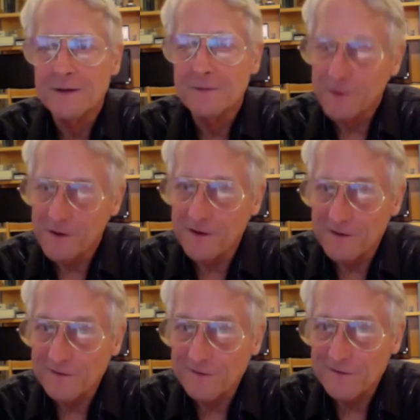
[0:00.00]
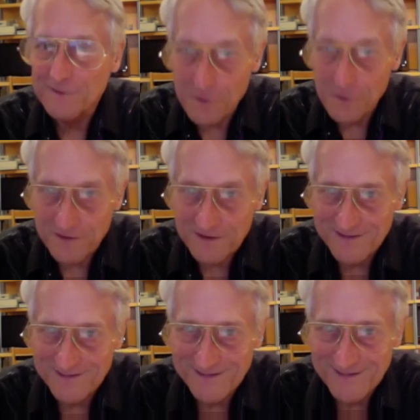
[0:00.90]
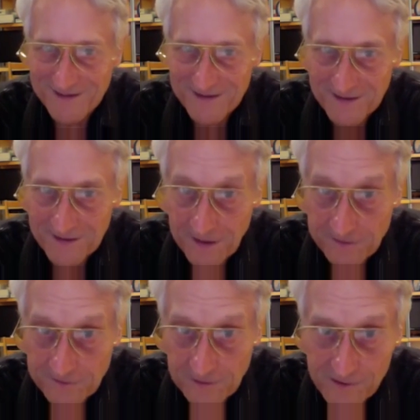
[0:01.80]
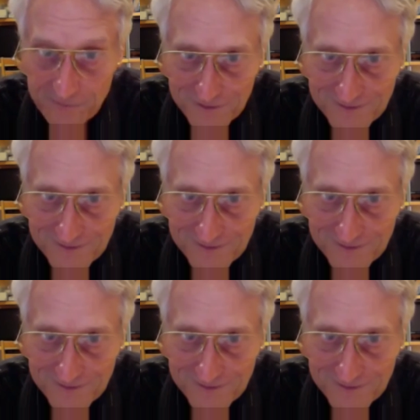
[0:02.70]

but artists know it as a lover.